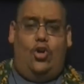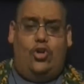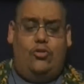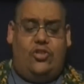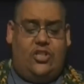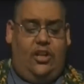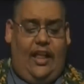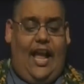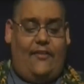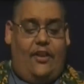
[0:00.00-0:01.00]
you still
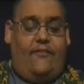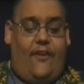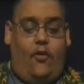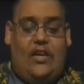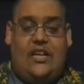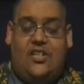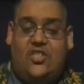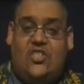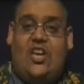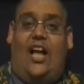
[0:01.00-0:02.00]
have a very
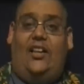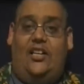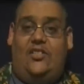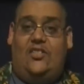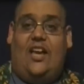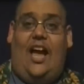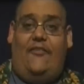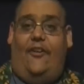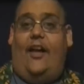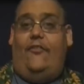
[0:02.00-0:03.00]
solid
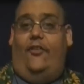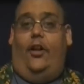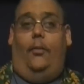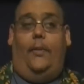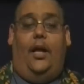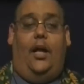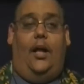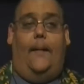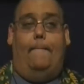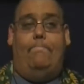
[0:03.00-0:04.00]
sci-fi film.
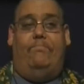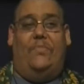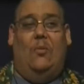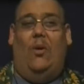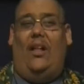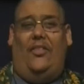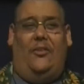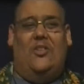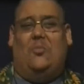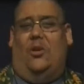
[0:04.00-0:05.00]
Well,
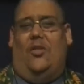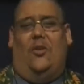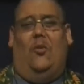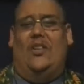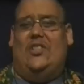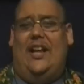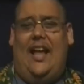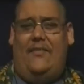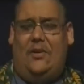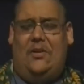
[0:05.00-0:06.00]
there is one other question I
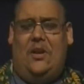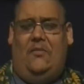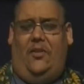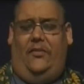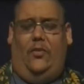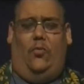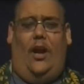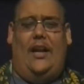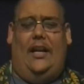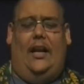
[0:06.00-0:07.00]
have involving
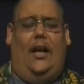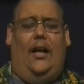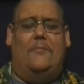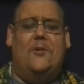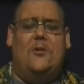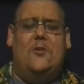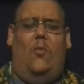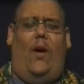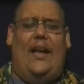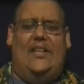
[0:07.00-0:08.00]
writing.
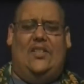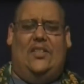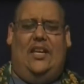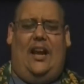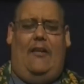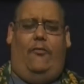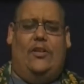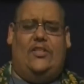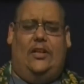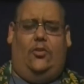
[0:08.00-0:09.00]
Why is it that
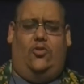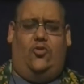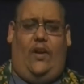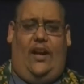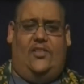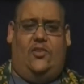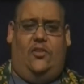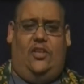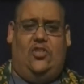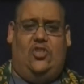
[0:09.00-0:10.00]
every single Trancer
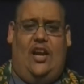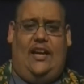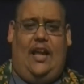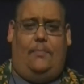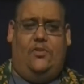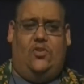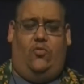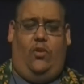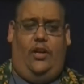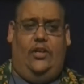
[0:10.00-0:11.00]
that Jack happens
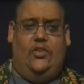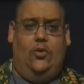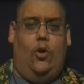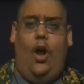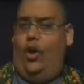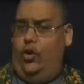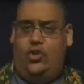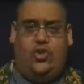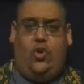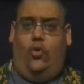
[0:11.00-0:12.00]
to run into
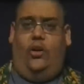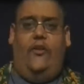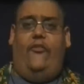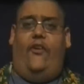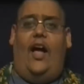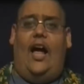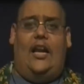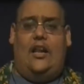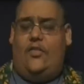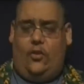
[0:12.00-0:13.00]
looks totally
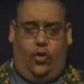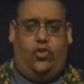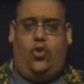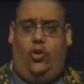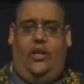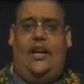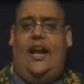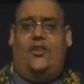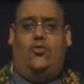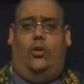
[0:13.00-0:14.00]
fine and they look totally
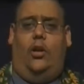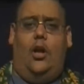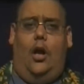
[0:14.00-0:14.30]
natural